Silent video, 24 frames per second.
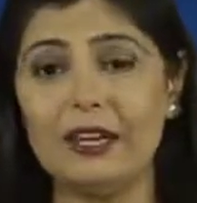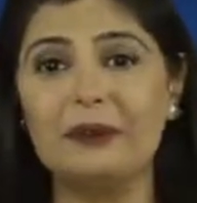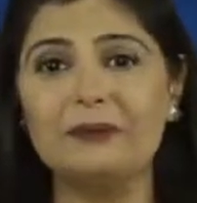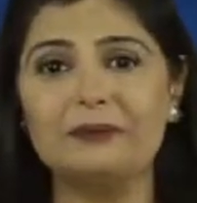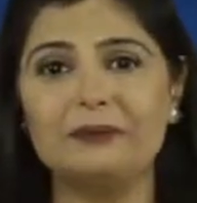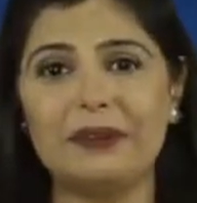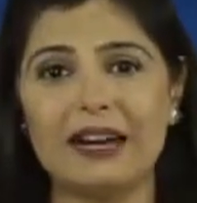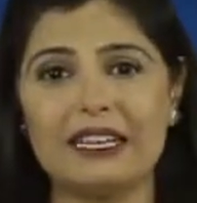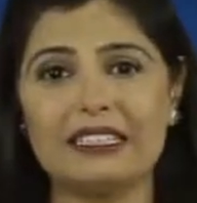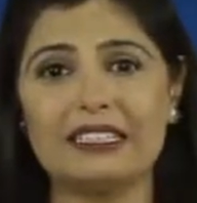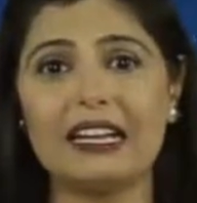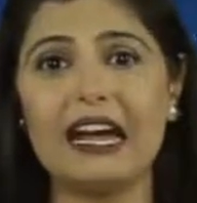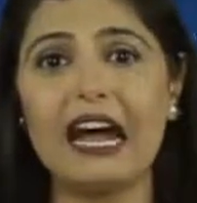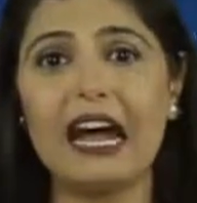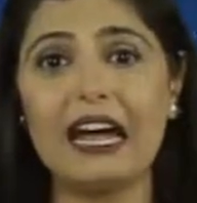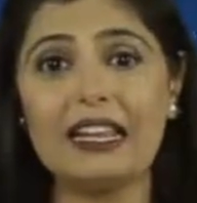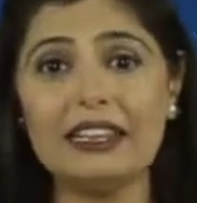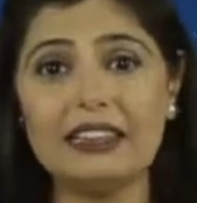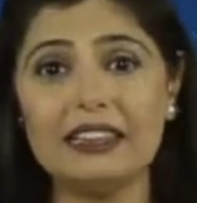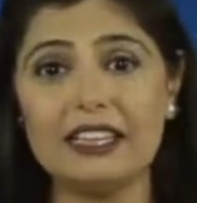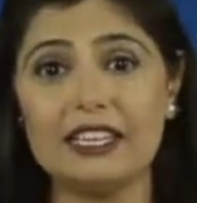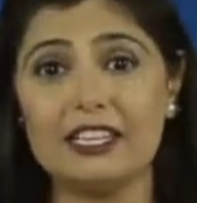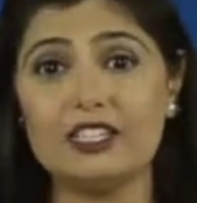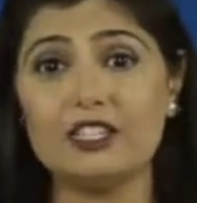but
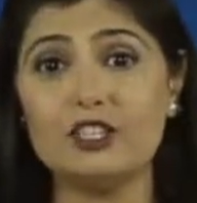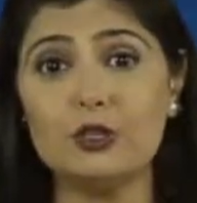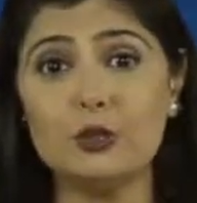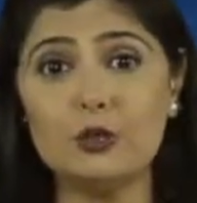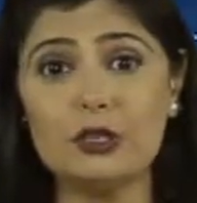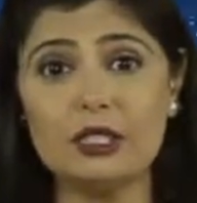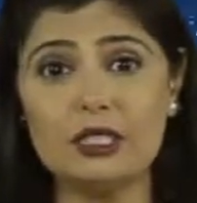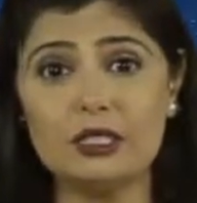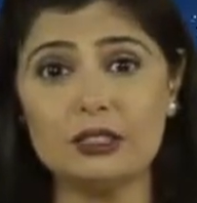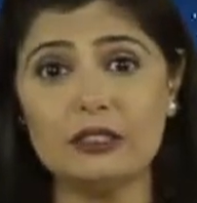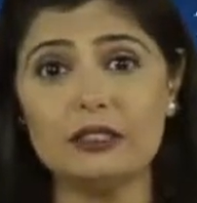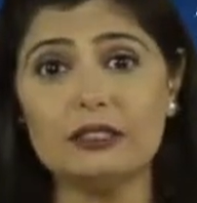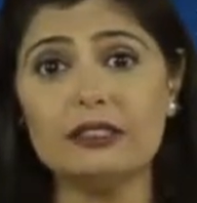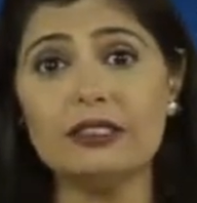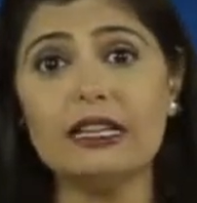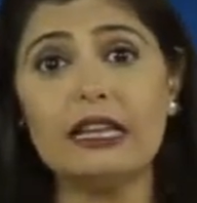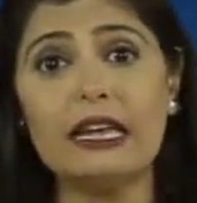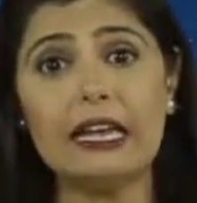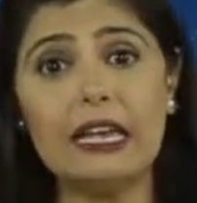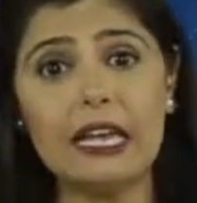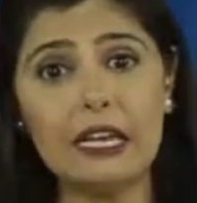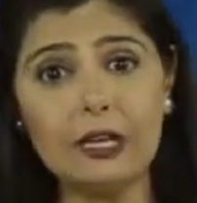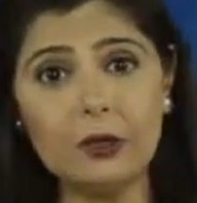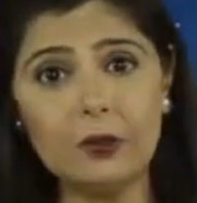unless you turn
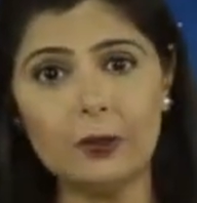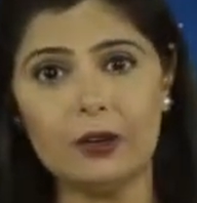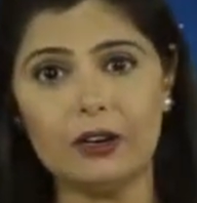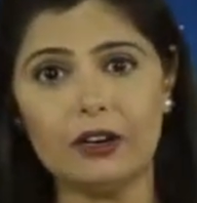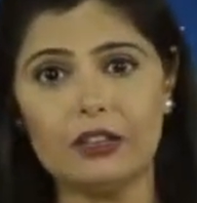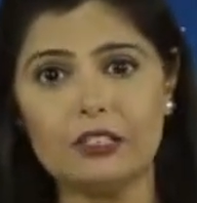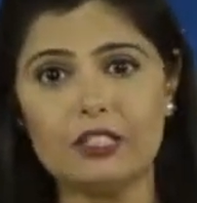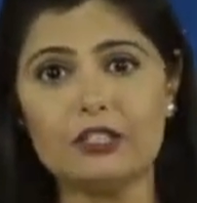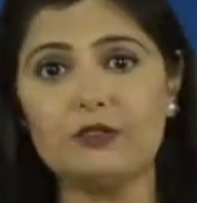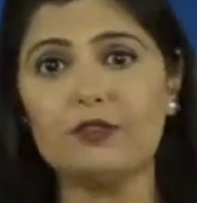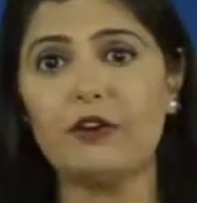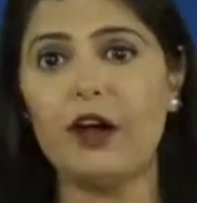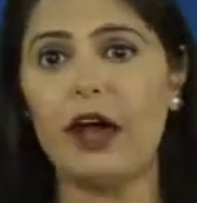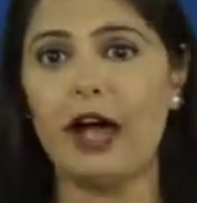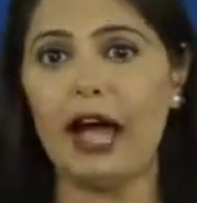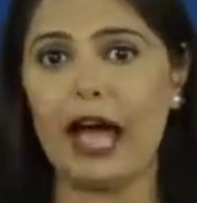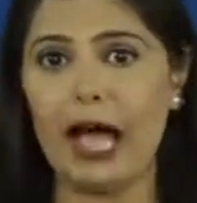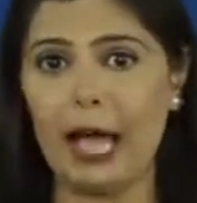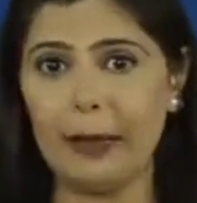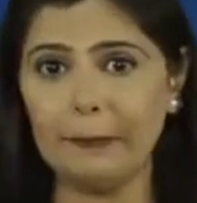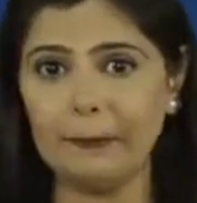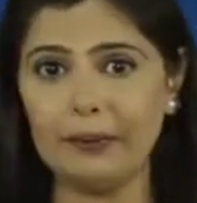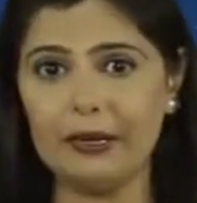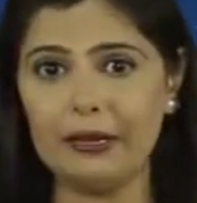inwards for
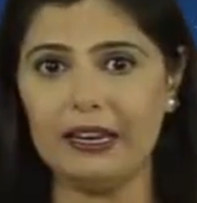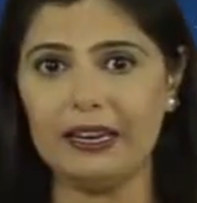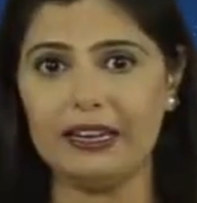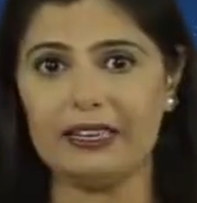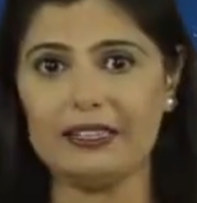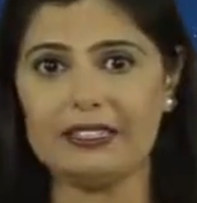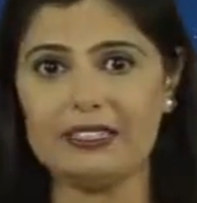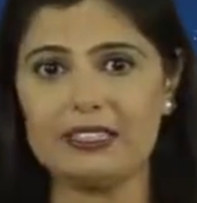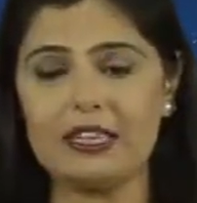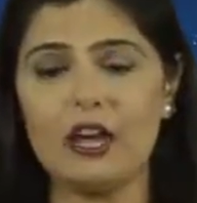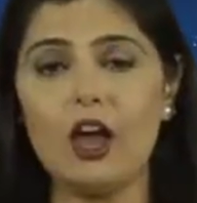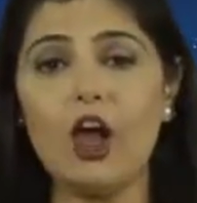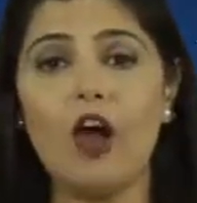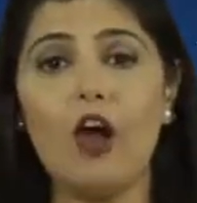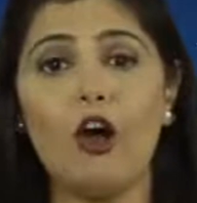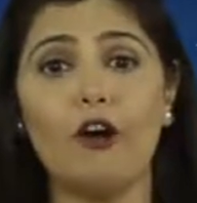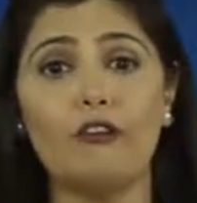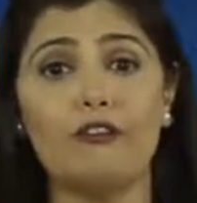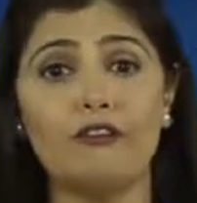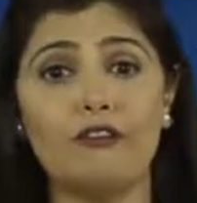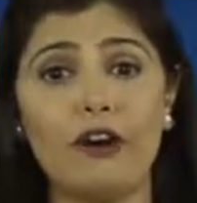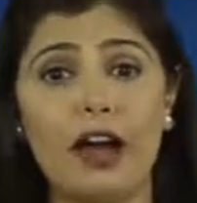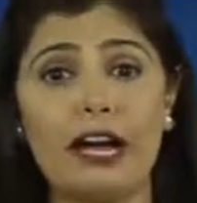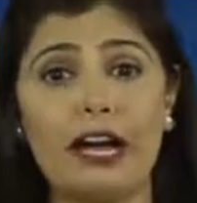happiness or
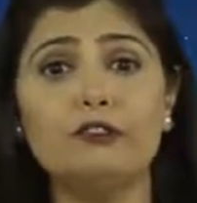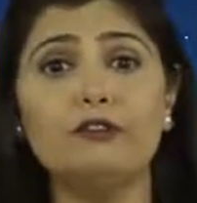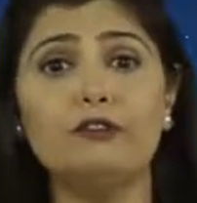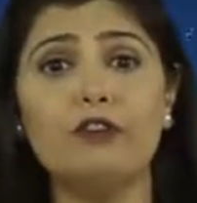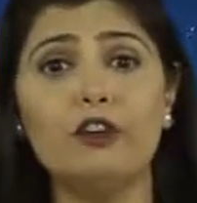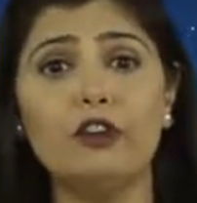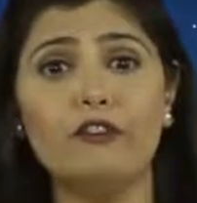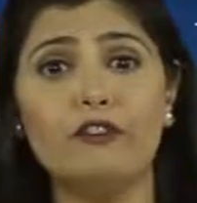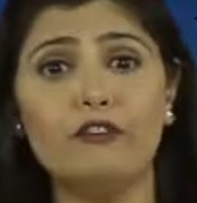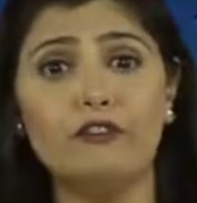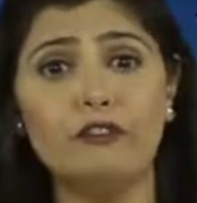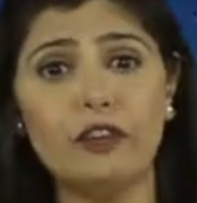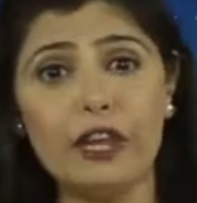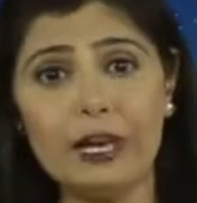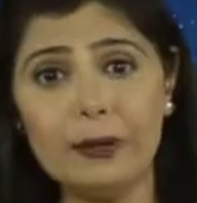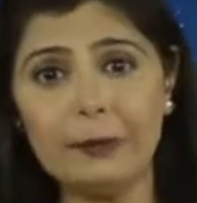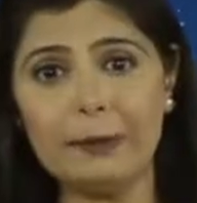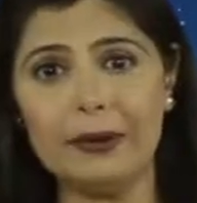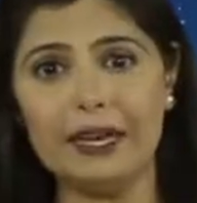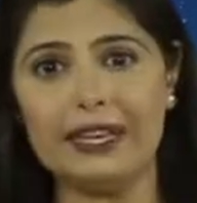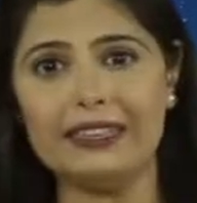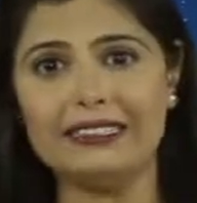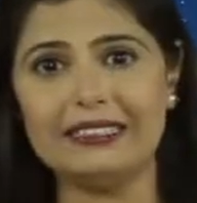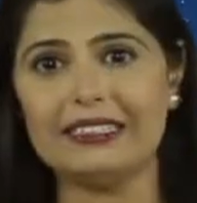find
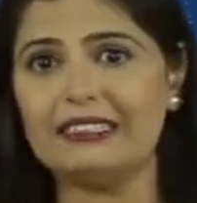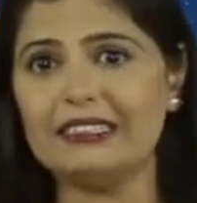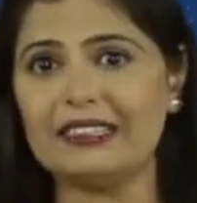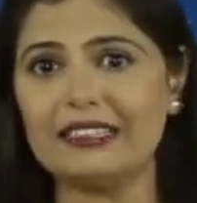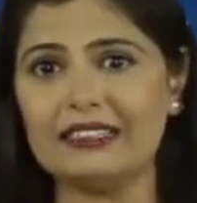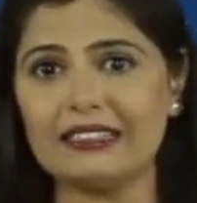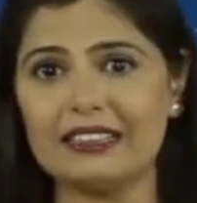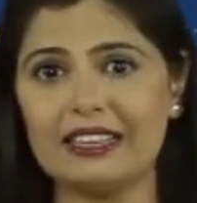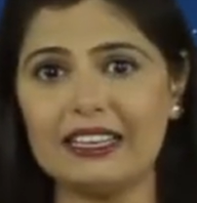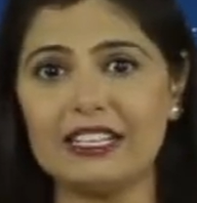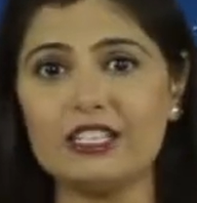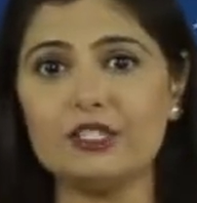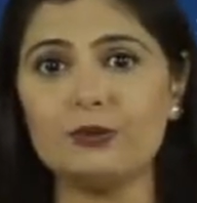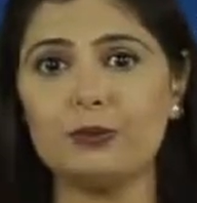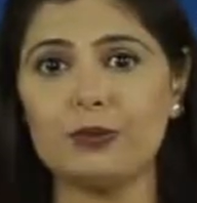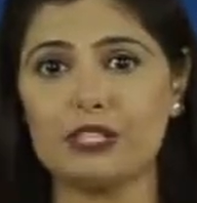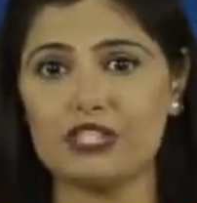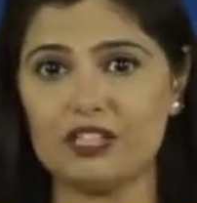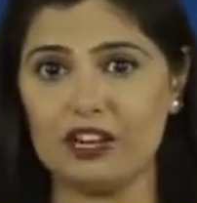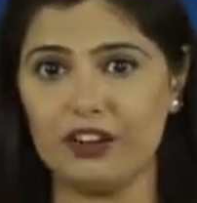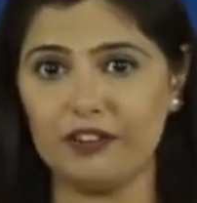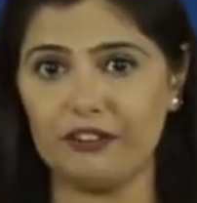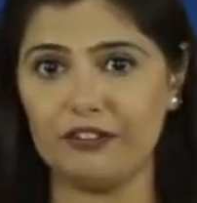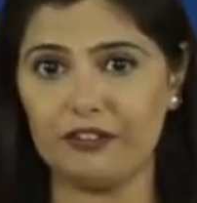fulfillment in the things
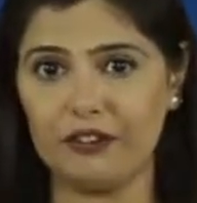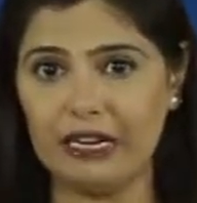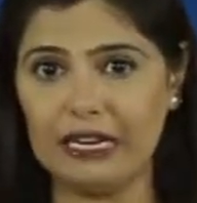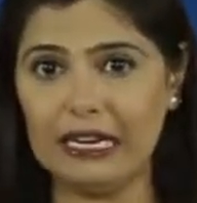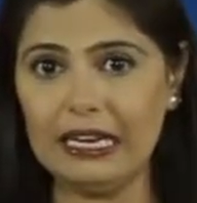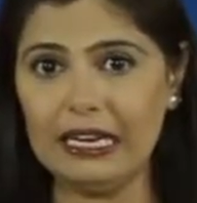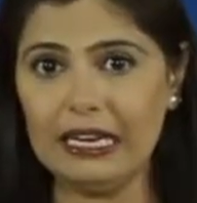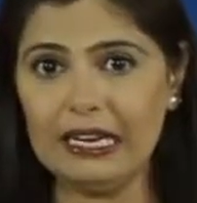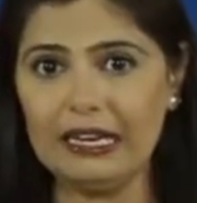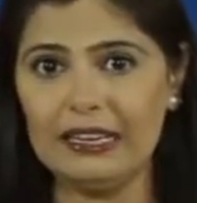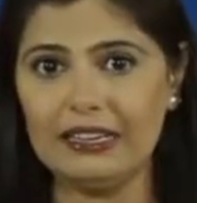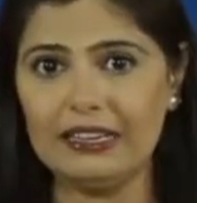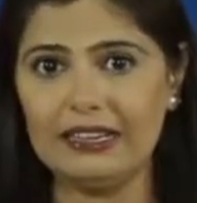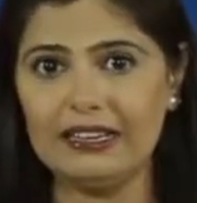which are free,